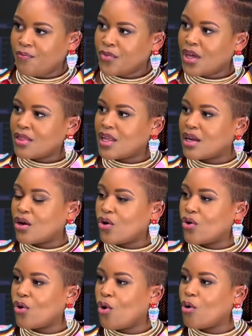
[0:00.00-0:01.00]
that
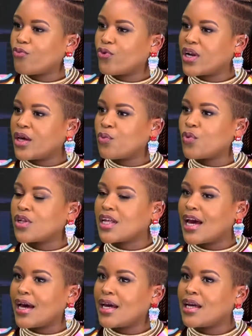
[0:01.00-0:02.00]
hopefully will
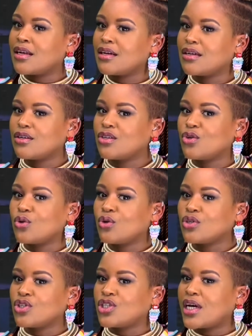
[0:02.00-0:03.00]
guide
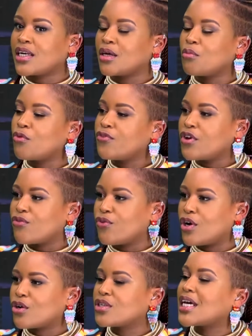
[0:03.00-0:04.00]
your journey moving
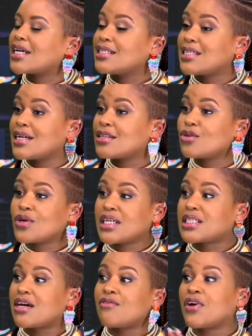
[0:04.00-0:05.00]
forward. Because I can tell you guys
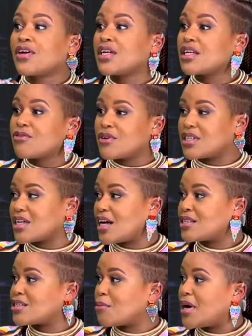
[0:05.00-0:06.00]
are very different
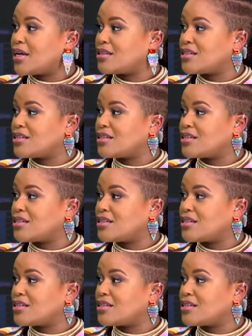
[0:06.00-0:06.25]
heart the band.